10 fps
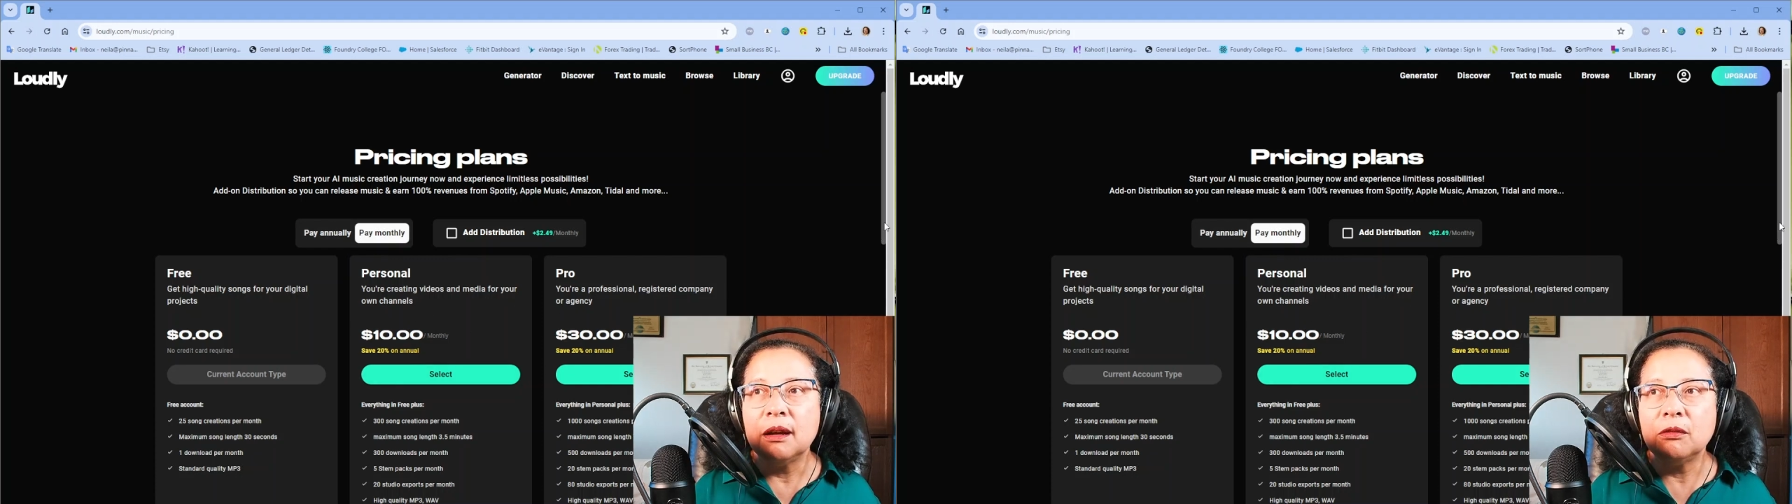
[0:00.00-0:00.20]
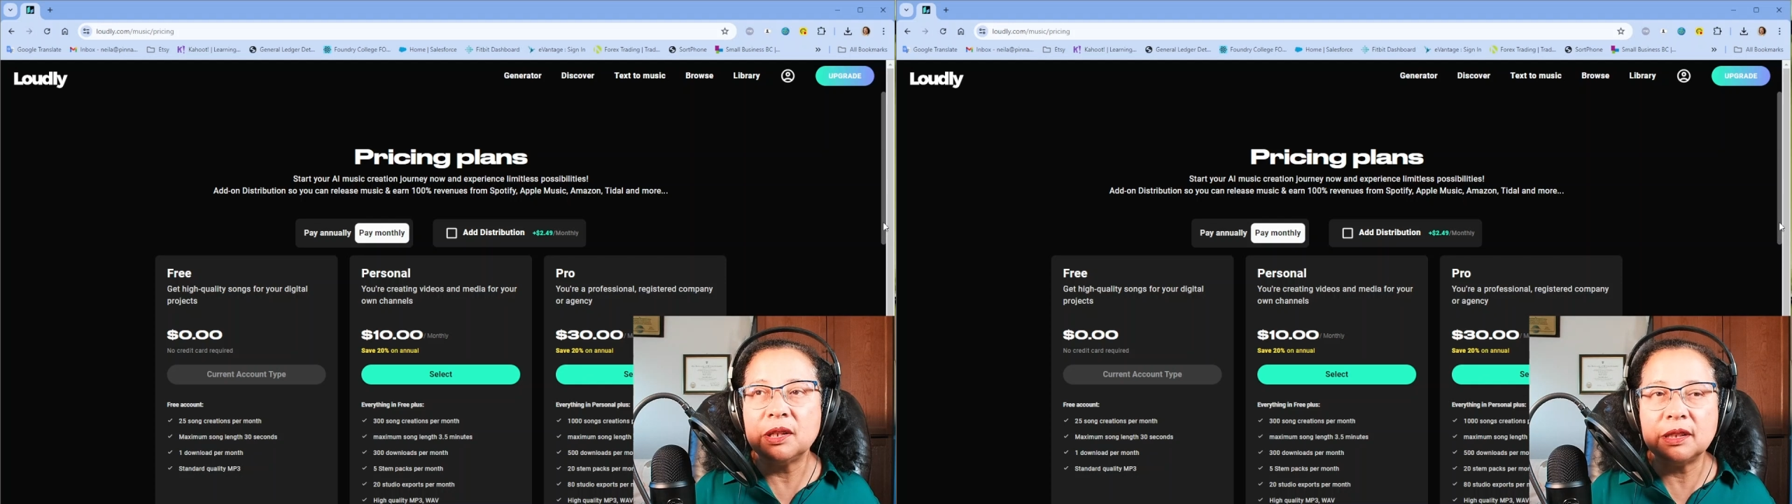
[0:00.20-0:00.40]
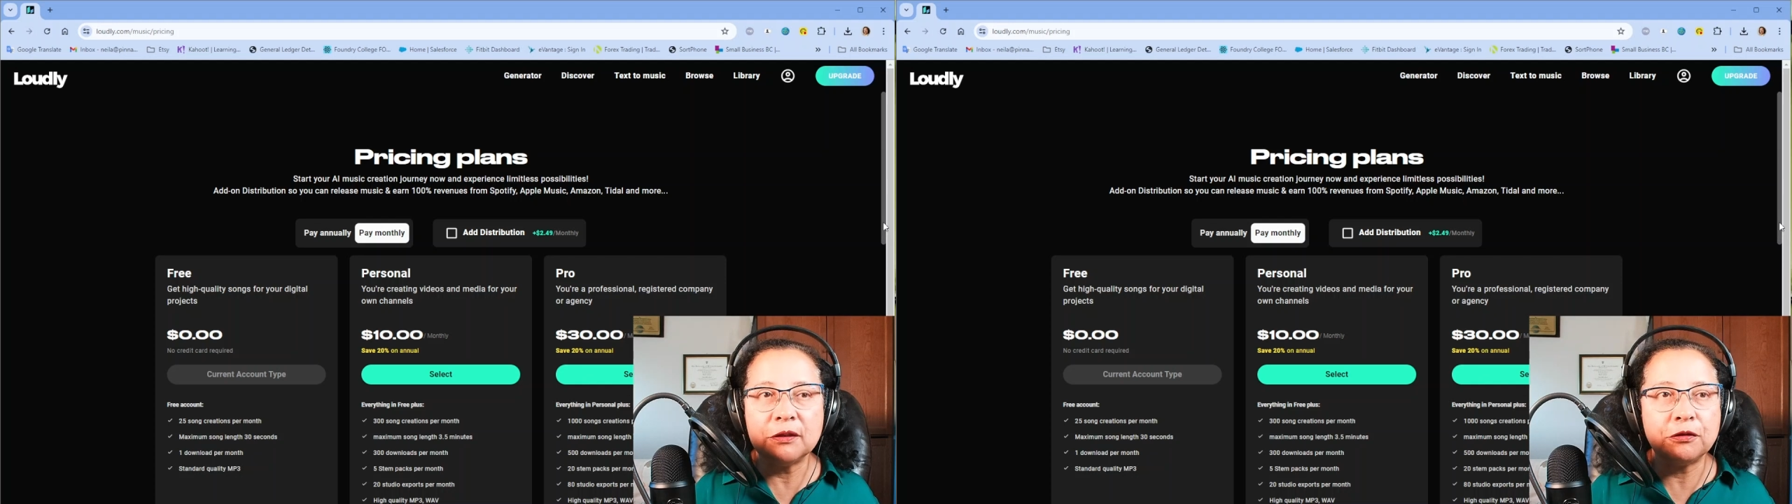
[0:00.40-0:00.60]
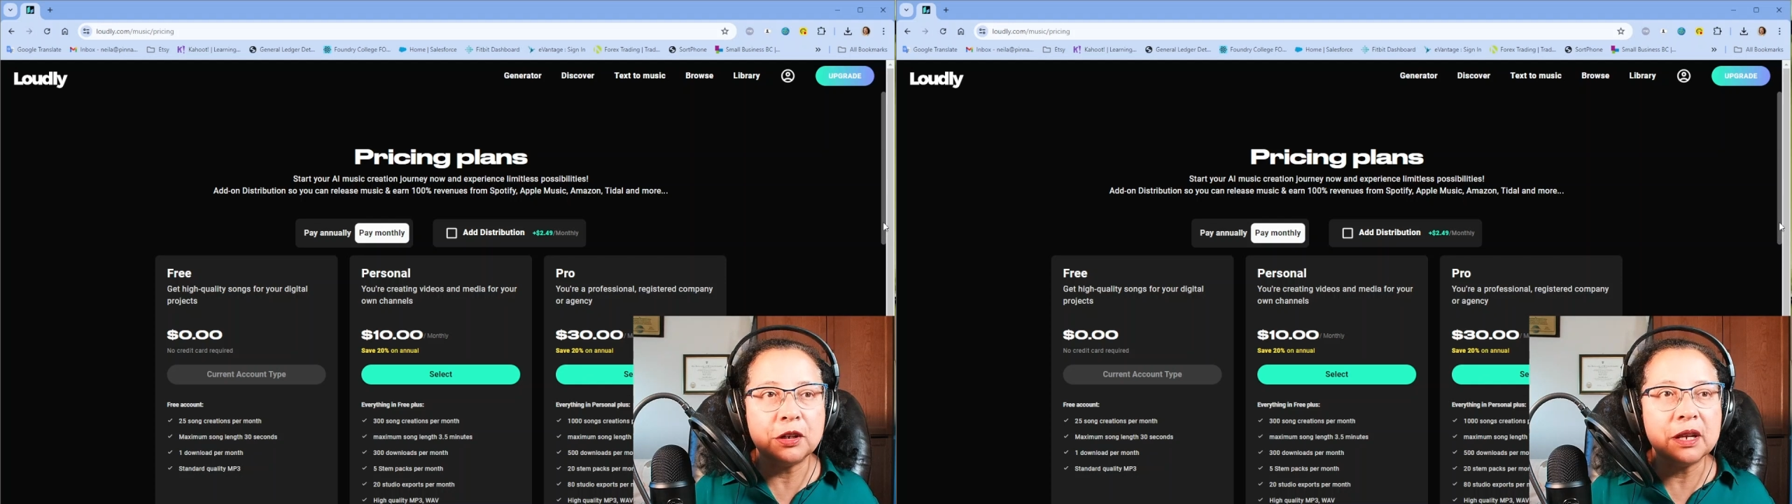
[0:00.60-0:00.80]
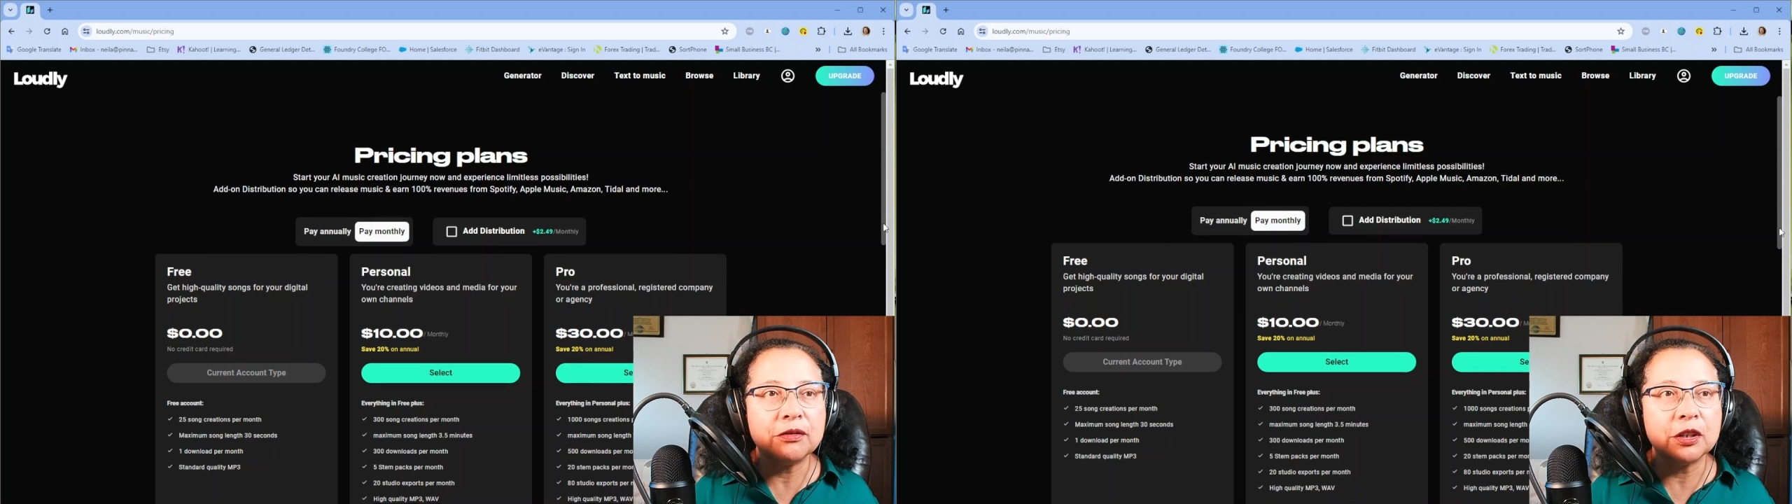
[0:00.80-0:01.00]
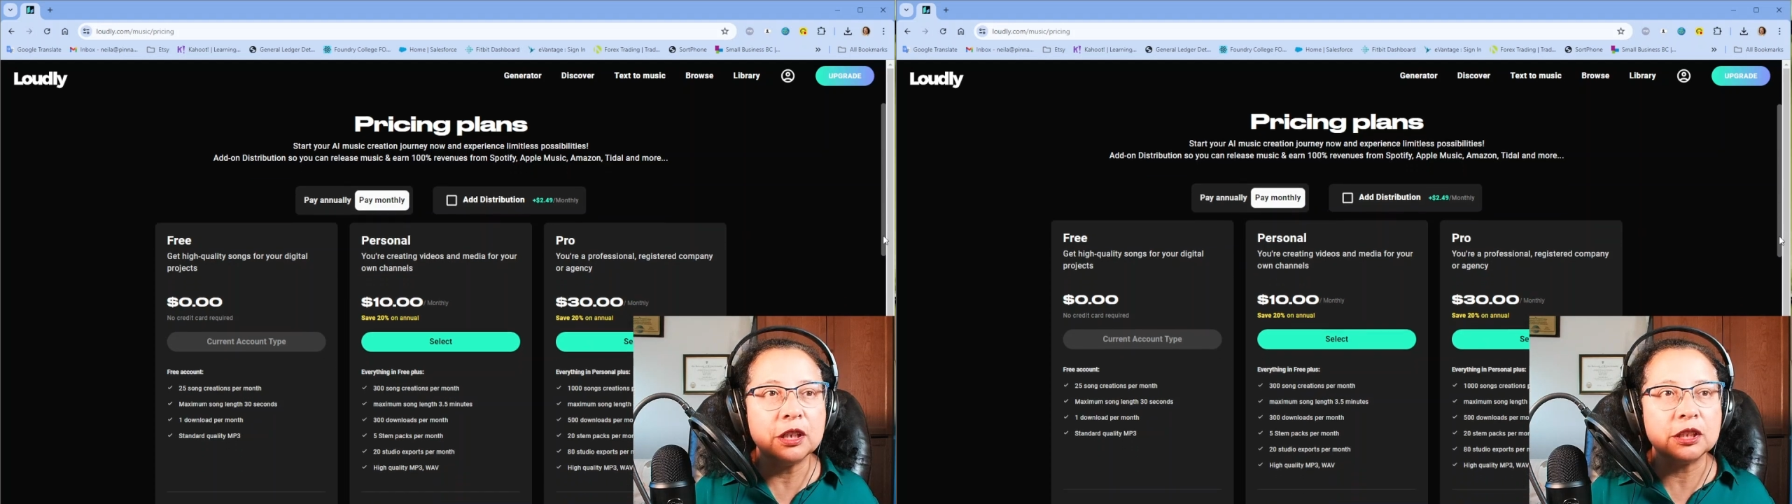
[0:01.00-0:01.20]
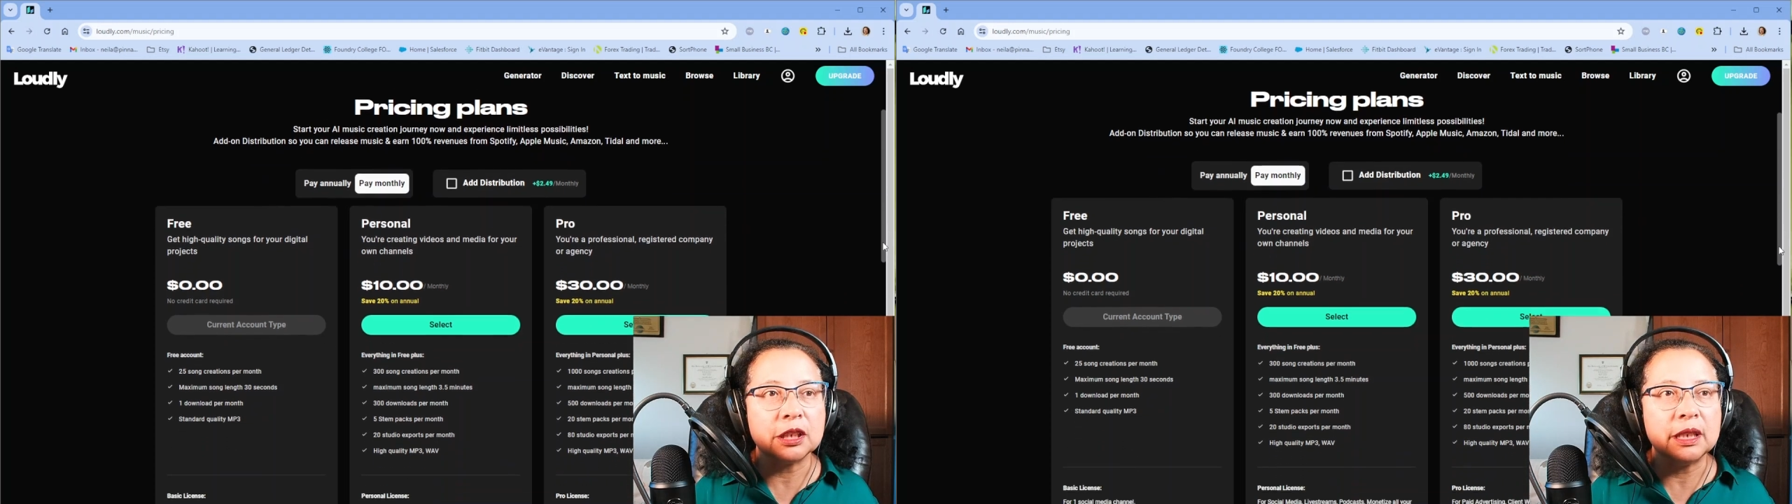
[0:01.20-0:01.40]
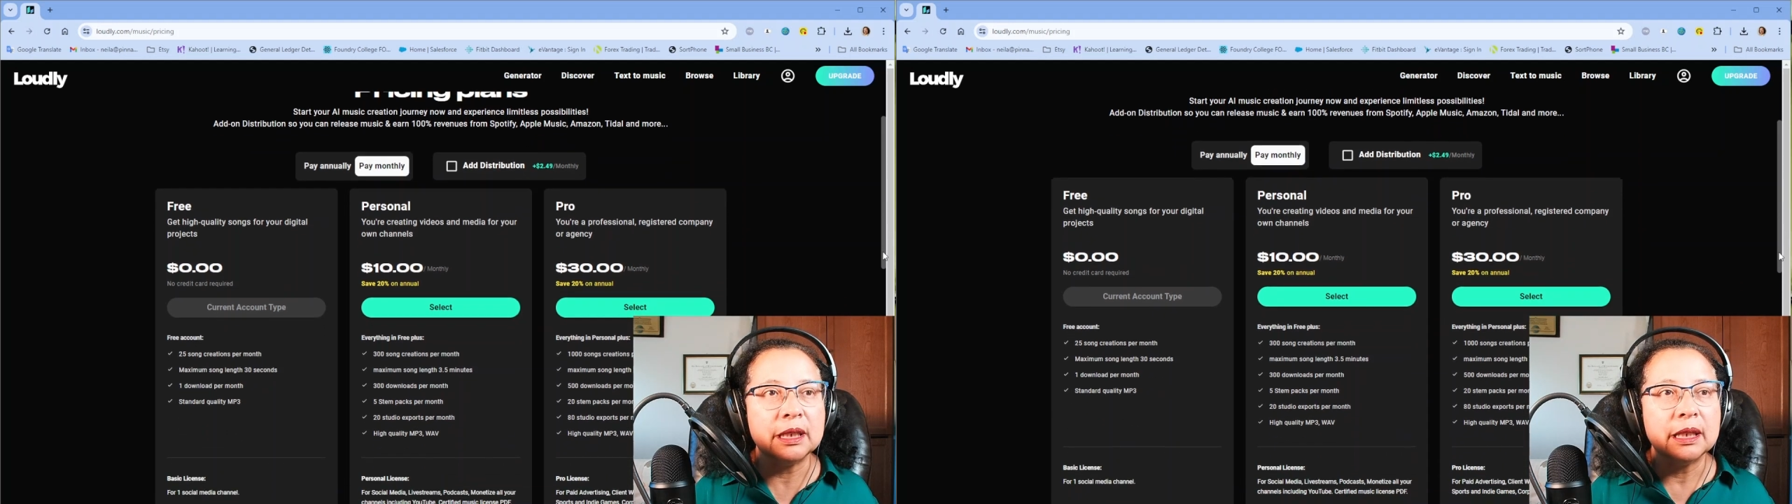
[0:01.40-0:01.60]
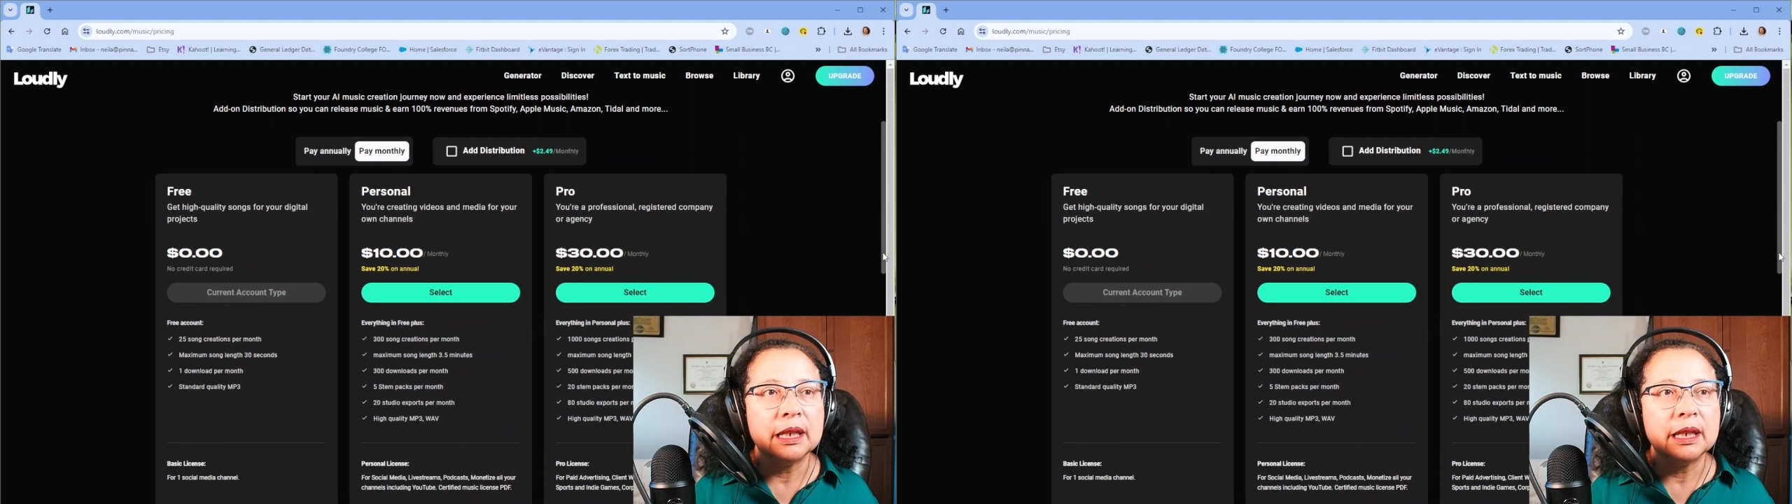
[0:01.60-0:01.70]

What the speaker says: With the free version,